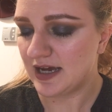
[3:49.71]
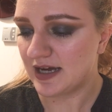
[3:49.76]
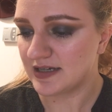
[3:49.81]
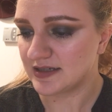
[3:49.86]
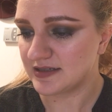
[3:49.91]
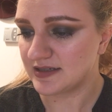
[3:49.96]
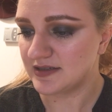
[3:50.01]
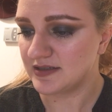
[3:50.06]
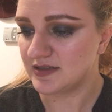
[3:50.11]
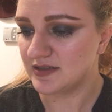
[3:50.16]

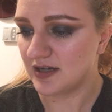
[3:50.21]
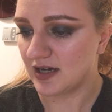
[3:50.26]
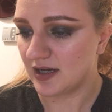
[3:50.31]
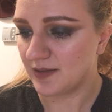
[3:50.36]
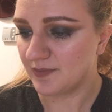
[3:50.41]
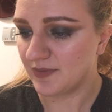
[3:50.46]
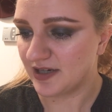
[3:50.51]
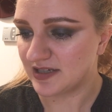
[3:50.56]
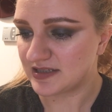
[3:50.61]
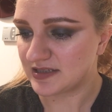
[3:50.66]
as his
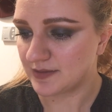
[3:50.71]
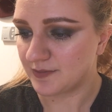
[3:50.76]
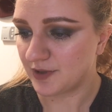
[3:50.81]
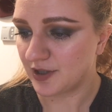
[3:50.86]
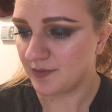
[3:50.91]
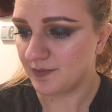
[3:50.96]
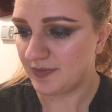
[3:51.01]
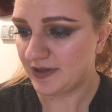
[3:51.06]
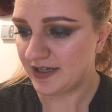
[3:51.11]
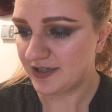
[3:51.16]
non-Muslim
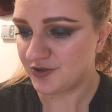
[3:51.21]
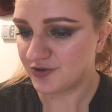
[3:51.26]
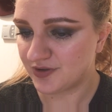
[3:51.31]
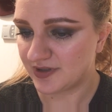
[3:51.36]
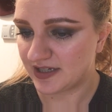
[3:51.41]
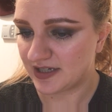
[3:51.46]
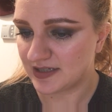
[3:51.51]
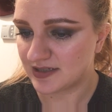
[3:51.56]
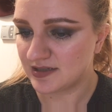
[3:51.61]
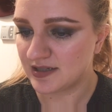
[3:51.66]

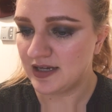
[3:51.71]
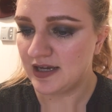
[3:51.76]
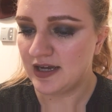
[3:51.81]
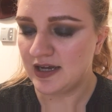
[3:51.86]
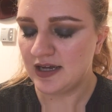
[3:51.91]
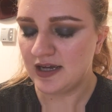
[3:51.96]
compatriot,